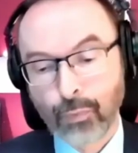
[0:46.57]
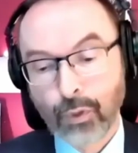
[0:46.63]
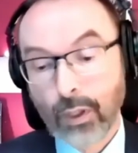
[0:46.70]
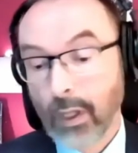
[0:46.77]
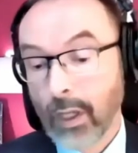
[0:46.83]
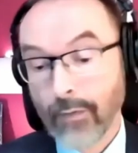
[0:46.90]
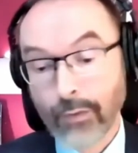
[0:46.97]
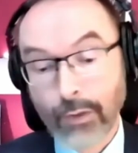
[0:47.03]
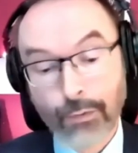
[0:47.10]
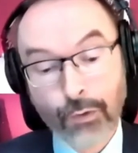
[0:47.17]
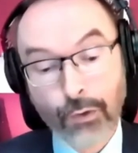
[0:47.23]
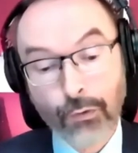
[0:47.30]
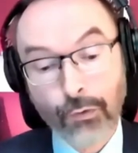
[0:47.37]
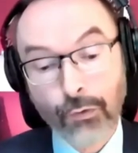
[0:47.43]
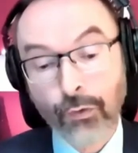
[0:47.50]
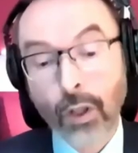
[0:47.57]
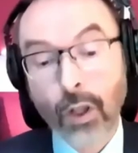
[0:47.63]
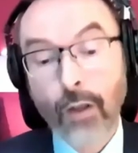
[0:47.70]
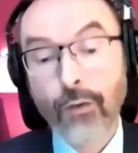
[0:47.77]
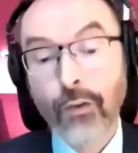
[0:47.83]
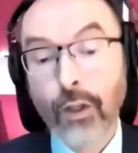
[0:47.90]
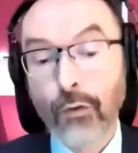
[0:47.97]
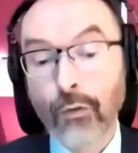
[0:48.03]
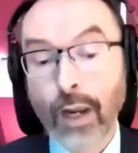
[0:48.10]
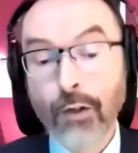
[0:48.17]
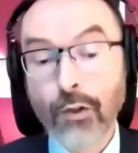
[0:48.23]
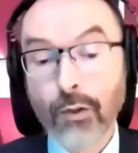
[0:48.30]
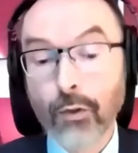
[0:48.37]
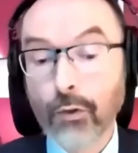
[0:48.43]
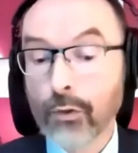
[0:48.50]
Even if this is
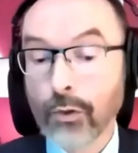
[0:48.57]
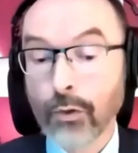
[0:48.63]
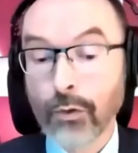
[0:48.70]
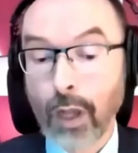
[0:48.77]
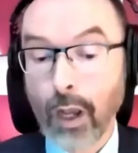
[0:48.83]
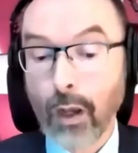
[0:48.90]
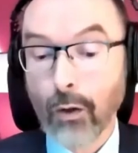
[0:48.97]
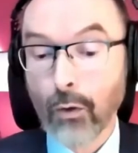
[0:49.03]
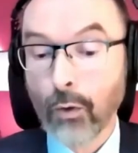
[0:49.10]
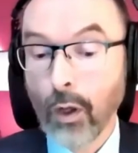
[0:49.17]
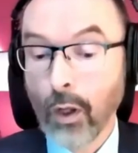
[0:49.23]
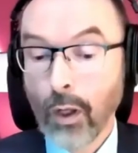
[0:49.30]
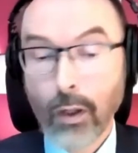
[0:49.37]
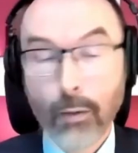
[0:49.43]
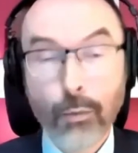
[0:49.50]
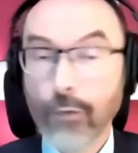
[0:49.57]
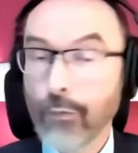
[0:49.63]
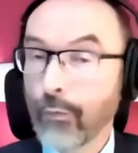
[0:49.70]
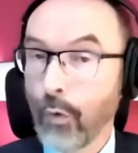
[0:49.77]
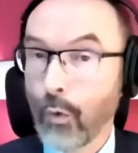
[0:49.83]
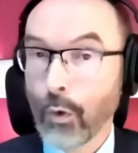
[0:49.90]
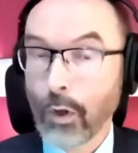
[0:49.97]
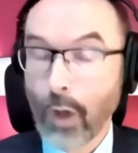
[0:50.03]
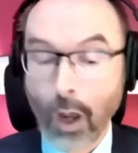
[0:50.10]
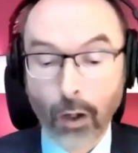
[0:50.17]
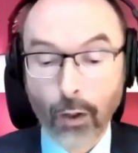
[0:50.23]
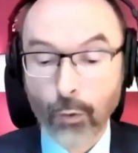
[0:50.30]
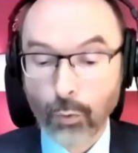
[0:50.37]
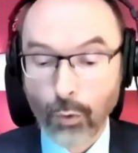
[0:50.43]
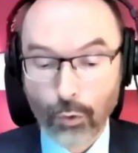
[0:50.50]
theoretical to you now, before long
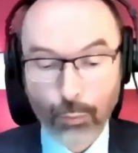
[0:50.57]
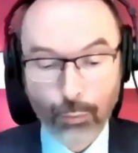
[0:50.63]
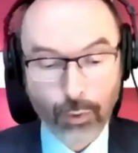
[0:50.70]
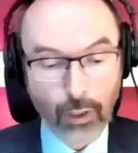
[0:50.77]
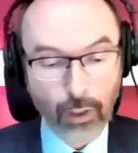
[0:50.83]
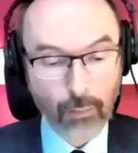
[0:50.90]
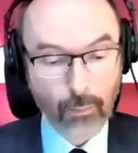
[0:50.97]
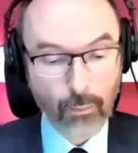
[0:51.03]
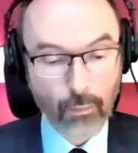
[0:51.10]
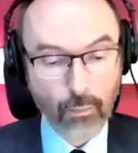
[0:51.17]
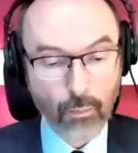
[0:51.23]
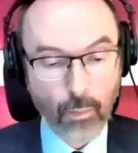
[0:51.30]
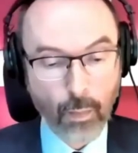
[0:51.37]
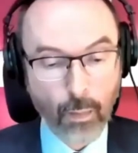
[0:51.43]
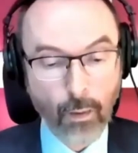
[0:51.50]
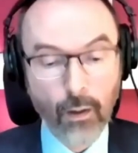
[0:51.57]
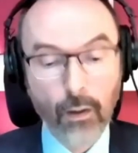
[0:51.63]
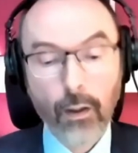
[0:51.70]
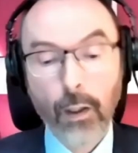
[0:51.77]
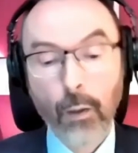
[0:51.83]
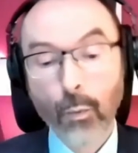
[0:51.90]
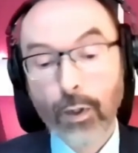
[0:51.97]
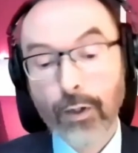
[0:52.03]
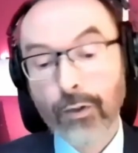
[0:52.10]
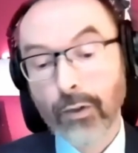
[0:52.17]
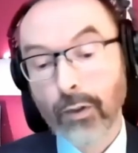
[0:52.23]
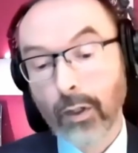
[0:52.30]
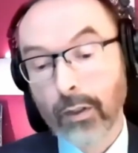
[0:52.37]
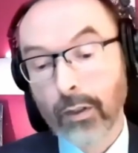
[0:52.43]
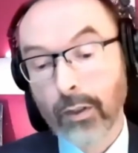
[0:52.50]
it won't be." In winter
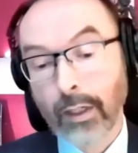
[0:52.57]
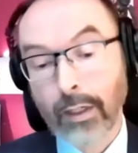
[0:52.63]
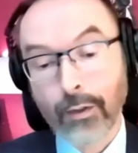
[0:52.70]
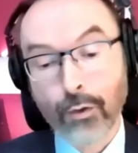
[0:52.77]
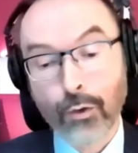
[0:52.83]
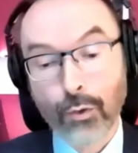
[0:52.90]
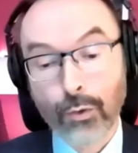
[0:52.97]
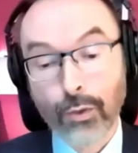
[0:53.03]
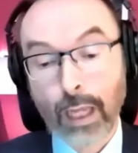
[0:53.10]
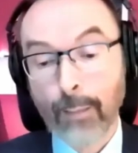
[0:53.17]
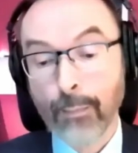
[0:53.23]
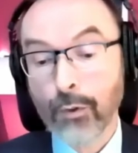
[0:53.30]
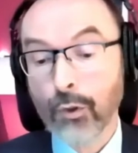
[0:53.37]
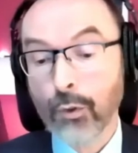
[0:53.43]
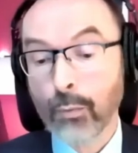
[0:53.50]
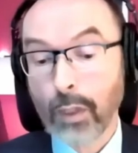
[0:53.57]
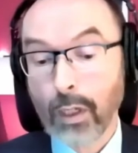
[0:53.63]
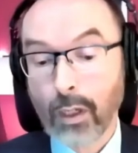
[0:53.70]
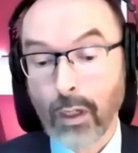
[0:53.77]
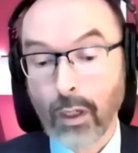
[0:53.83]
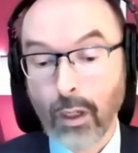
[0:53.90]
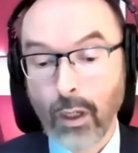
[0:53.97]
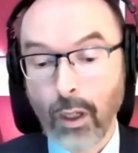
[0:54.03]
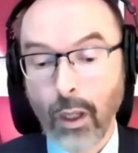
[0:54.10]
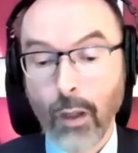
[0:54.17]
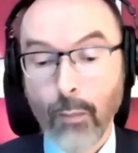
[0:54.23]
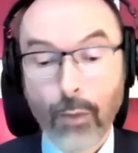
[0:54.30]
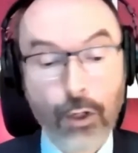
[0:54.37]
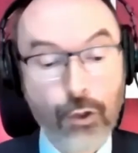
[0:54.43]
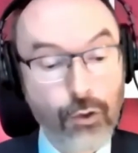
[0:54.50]
1982, it happened to me.
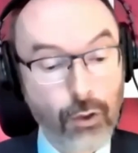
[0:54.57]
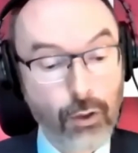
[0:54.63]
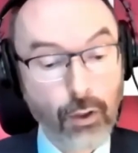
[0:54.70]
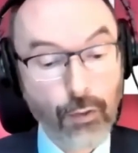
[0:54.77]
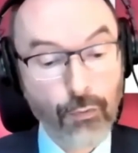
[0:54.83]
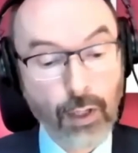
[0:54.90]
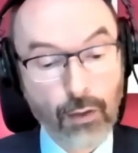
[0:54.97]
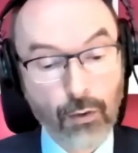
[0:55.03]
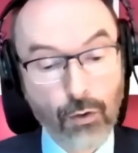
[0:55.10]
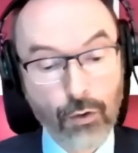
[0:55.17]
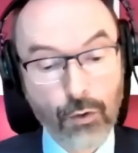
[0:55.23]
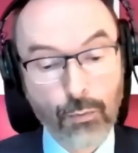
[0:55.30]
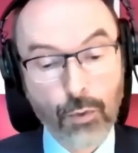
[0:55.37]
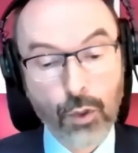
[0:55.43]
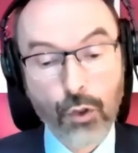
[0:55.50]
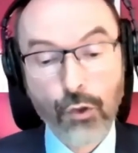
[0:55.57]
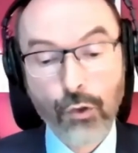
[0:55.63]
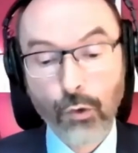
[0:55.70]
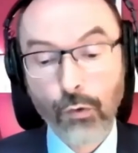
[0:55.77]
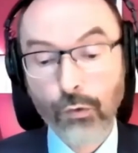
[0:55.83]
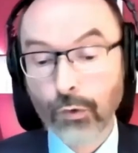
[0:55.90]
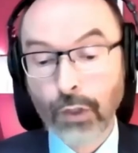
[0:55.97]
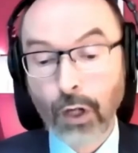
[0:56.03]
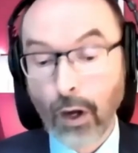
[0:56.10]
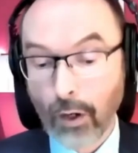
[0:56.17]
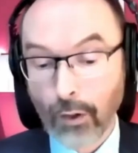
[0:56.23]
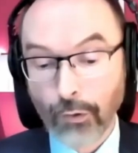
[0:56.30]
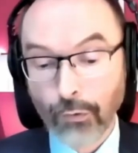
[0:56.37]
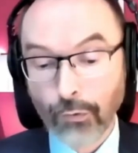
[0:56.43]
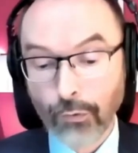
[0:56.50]
My journal of that autumn shows an
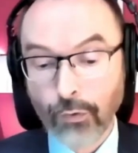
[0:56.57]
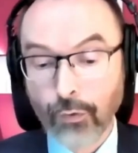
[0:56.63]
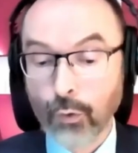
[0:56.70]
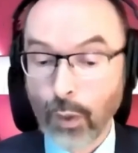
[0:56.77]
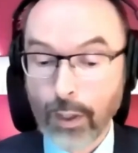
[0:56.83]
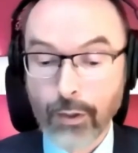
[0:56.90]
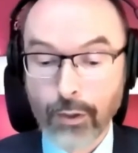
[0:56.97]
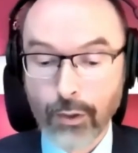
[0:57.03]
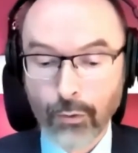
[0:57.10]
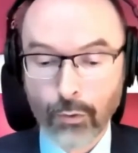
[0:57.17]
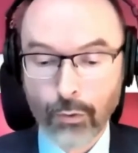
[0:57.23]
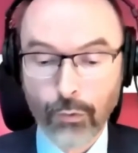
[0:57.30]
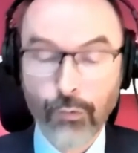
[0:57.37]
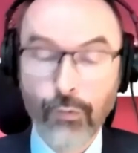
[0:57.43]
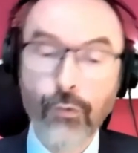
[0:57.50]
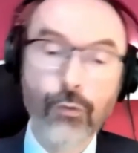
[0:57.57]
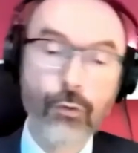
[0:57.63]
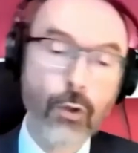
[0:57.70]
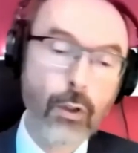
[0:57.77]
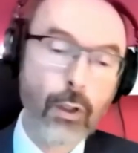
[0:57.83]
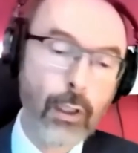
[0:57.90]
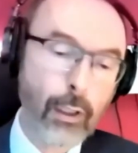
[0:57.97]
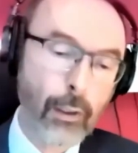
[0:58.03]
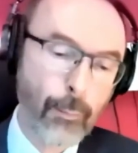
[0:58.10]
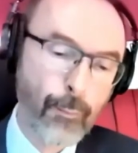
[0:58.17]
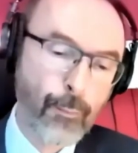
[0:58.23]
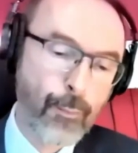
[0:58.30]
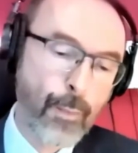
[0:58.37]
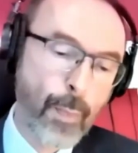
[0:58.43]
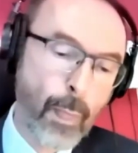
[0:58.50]
earnest 20-year-old struggling
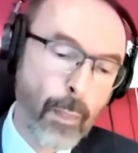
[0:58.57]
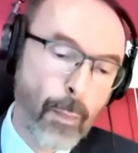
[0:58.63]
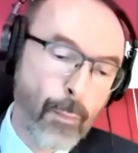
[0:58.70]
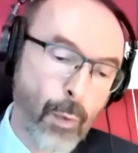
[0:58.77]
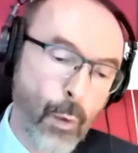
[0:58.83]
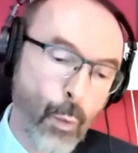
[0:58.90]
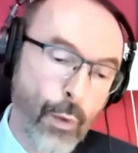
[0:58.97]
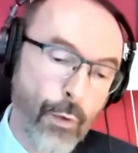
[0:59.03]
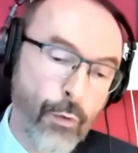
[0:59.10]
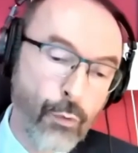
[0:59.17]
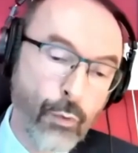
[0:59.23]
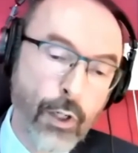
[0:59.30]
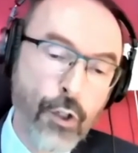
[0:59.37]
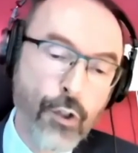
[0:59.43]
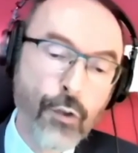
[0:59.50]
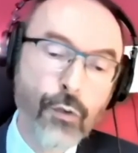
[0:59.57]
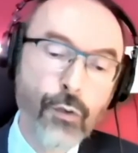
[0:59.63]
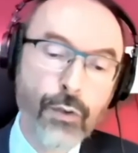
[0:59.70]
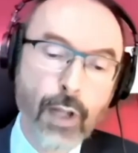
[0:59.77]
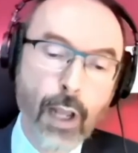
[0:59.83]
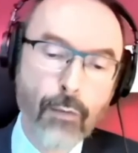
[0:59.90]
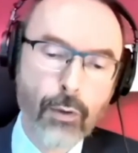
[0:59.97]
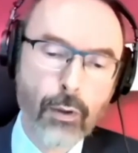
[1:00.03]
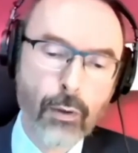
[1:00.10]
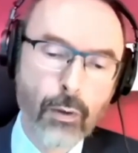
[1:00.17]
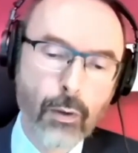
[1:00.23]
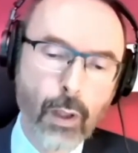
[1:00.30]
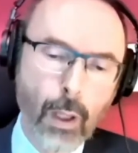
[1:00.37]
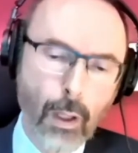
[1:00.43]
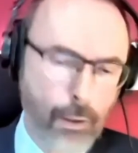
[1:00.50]
with religious endeavour,
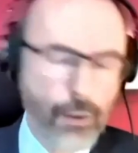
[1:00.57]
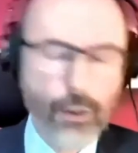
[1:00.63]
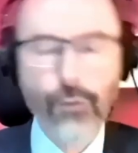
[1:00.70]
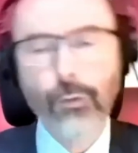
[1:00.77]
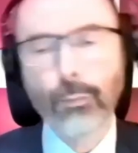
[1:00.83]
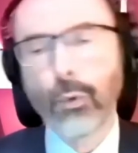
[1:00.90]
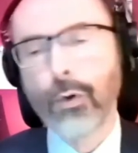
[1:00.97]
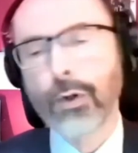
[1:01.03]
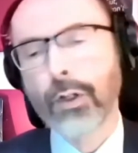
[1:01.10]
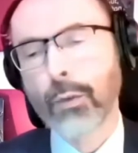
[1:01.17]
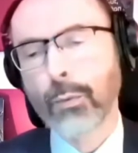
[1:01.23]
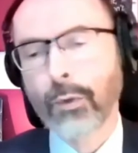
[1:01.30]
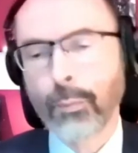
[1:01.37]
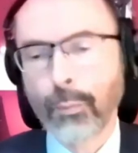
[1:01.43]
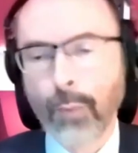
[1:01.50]
disappointed with